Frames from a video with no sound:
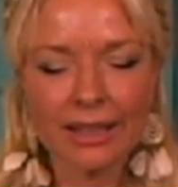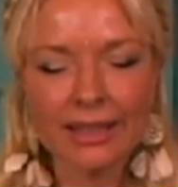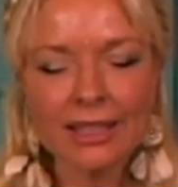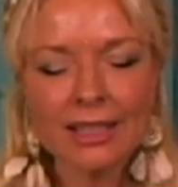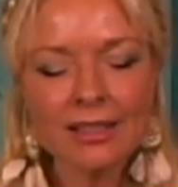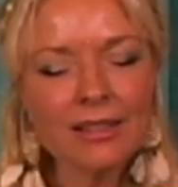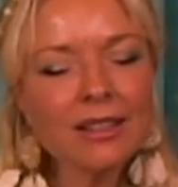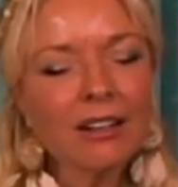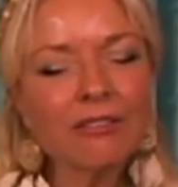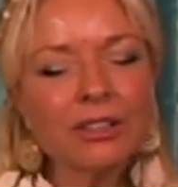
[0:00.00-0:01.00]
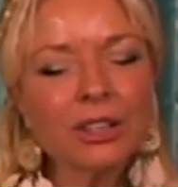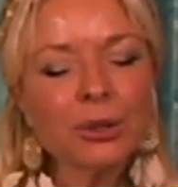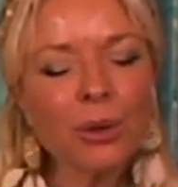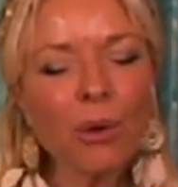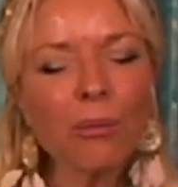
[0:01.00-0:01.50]
it is discovering
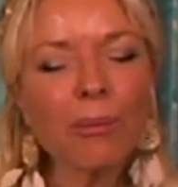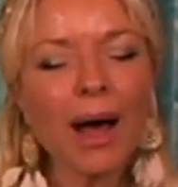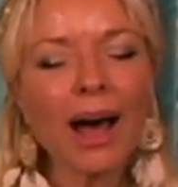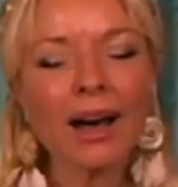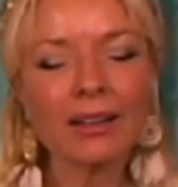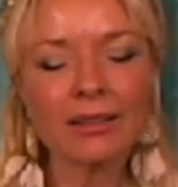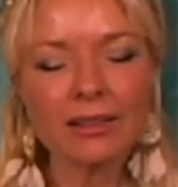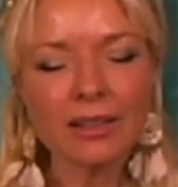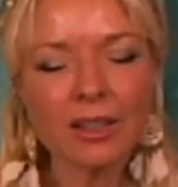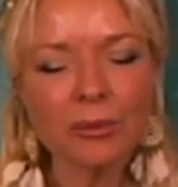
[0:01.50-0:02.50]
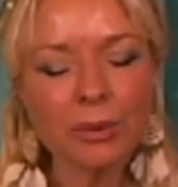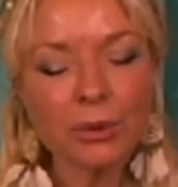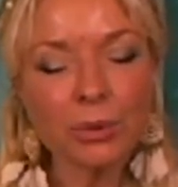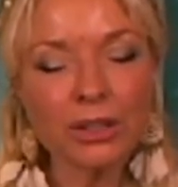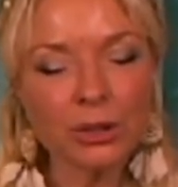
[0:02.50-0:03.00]
your own path
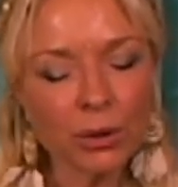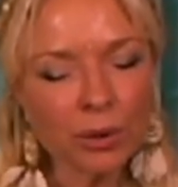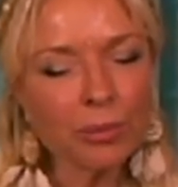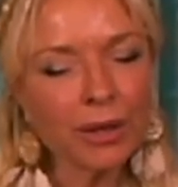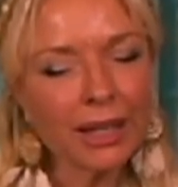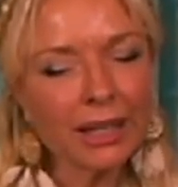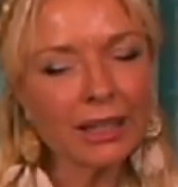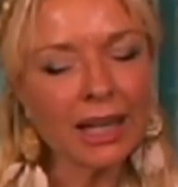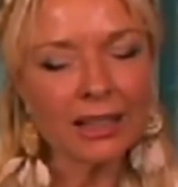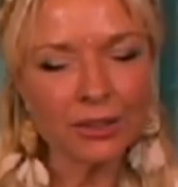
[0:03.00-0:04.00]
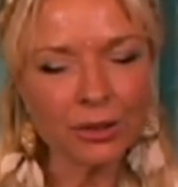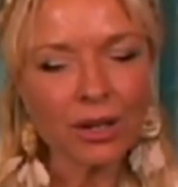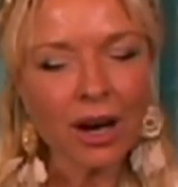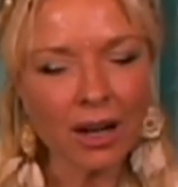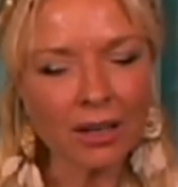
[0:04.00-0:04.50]
between your brain and your
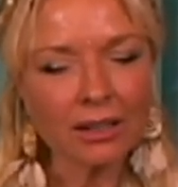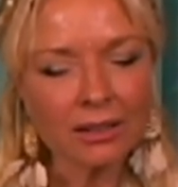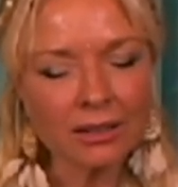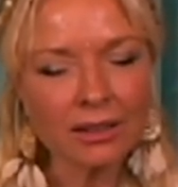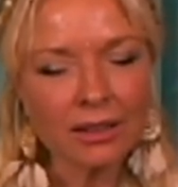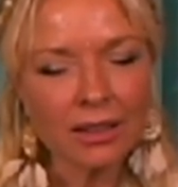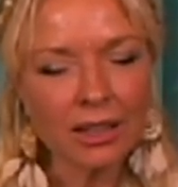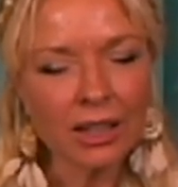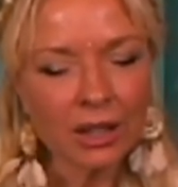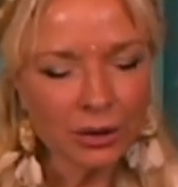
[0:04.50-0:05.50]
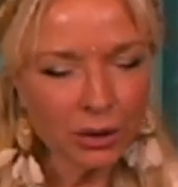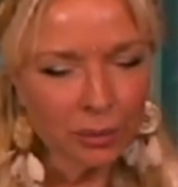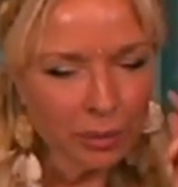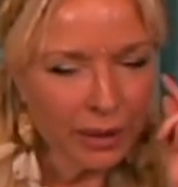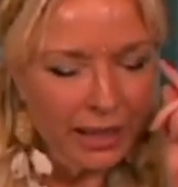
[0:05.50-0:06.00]
heart. Your
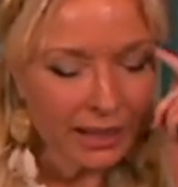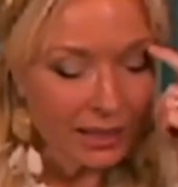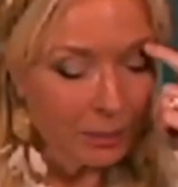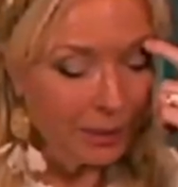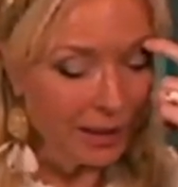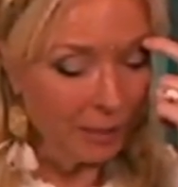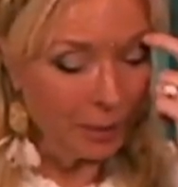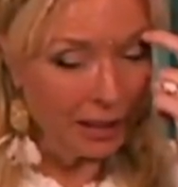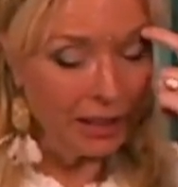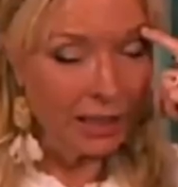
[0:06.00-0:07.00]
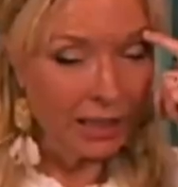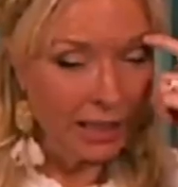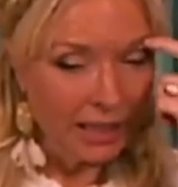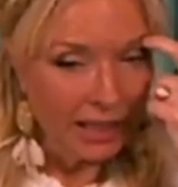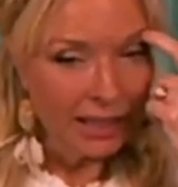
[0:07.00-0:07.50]
brain is becoming
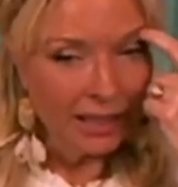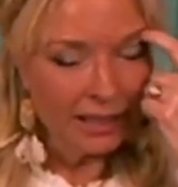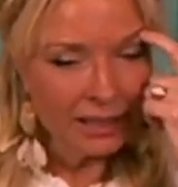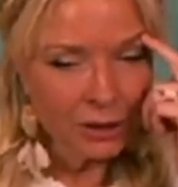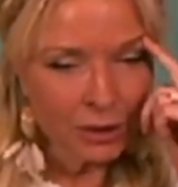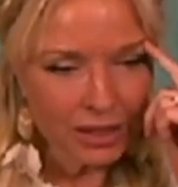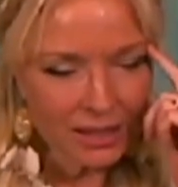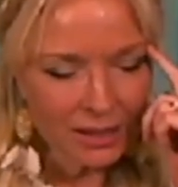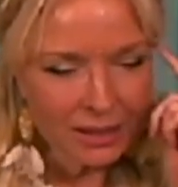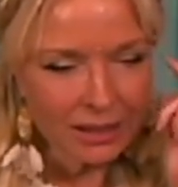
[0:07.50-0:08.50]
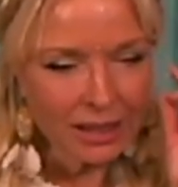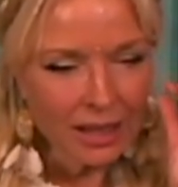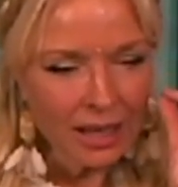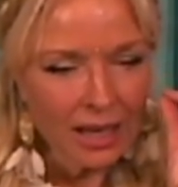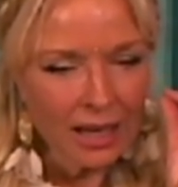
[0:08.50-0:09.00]
interested in
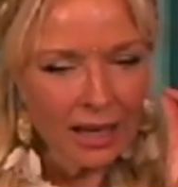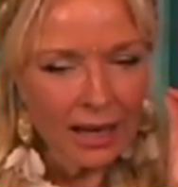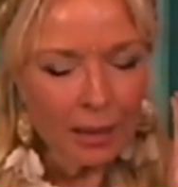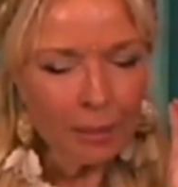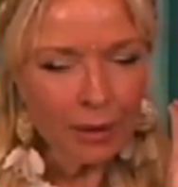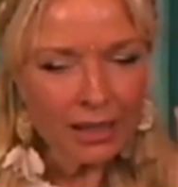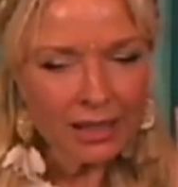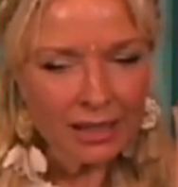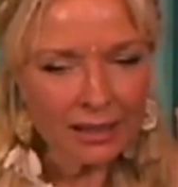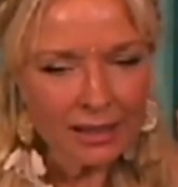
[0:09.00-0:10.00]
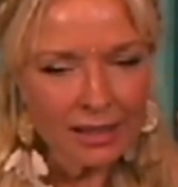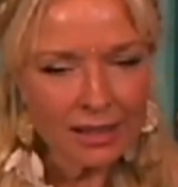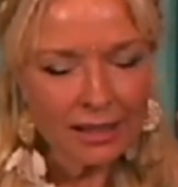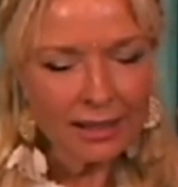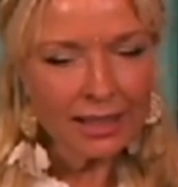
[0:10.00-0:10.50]
a presence
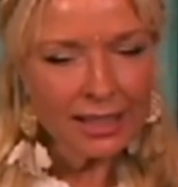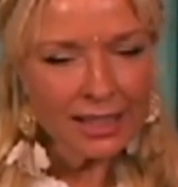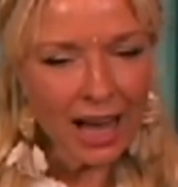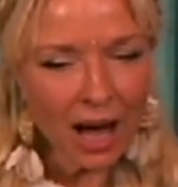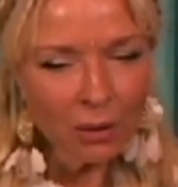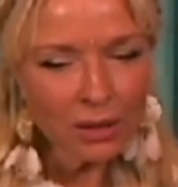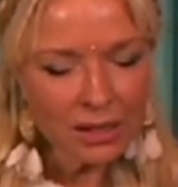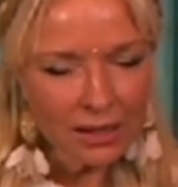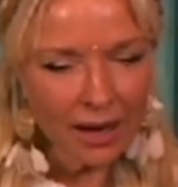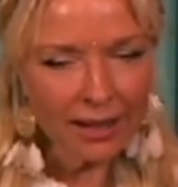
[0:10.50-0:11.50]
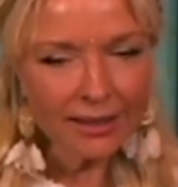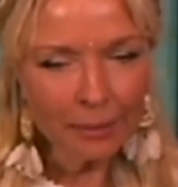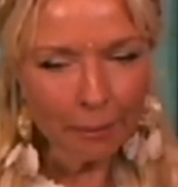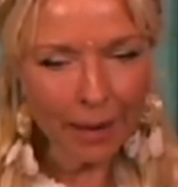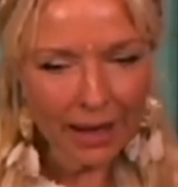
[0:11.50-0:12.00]
that is outside
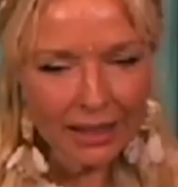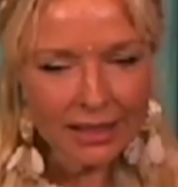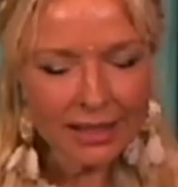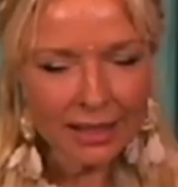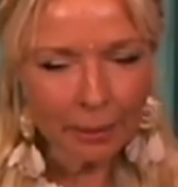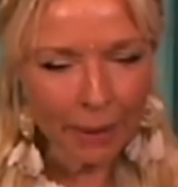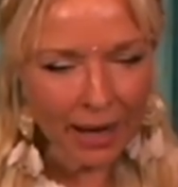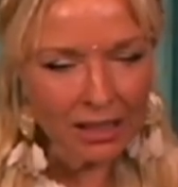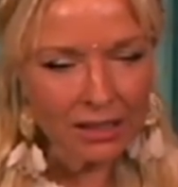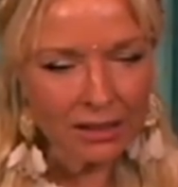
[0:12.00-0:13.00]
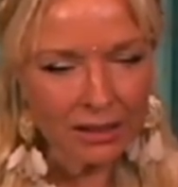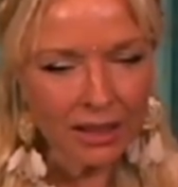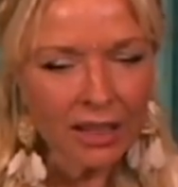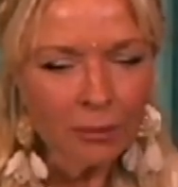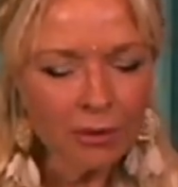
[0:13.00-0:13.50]
the mind's
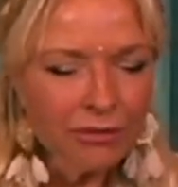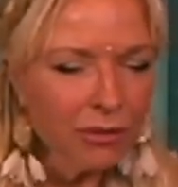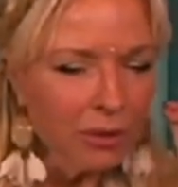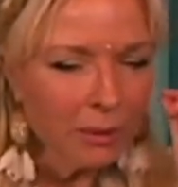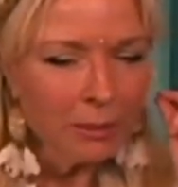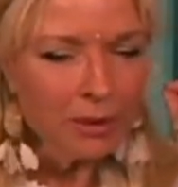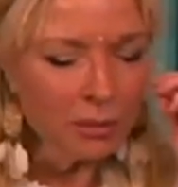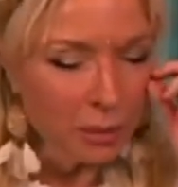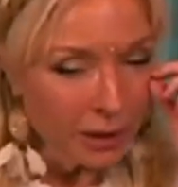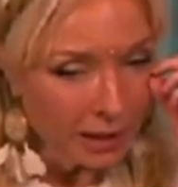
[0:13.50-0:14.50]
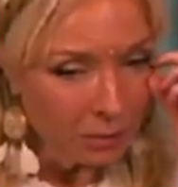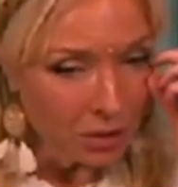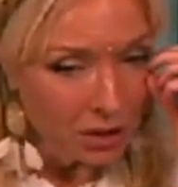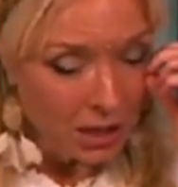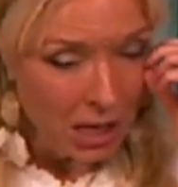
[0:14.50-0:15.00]
capacity. Before, maybe the brain
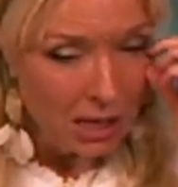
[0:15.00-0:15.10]
is